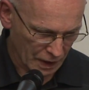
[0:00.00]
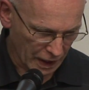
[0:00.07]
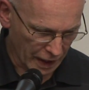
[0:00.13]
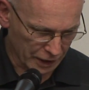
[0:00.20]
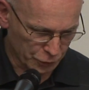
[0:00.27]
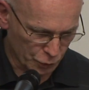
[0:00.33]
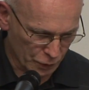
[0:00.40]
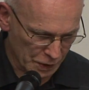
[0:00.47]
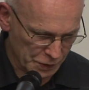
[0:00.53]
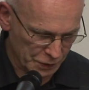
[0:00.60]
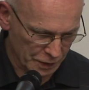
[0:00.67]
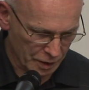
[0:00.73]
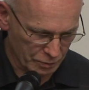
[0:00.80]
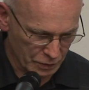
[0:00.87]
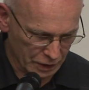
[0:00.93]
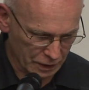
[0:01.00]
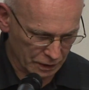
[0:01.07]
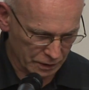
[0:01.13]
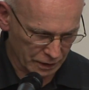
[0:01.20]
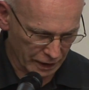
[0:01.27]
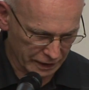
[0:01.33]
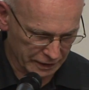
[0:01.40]
I'd risen
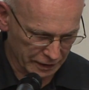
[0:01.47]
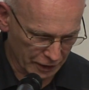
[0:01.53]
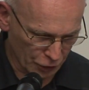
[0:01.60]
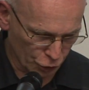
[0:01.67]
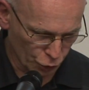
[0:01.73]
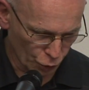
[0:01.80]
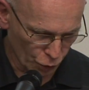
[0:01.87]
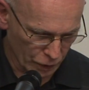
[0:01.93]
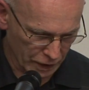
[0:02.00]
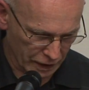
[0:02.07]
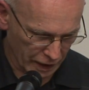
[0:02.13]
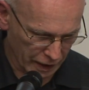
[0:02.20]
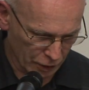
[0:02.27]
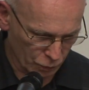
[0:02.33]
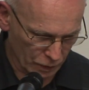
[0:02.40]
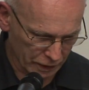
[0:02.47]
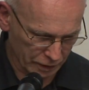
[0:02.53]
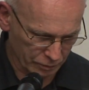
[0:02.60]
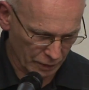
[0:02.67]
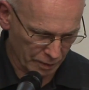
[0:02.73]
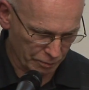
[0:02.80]
immediately and, ignoring anyone in my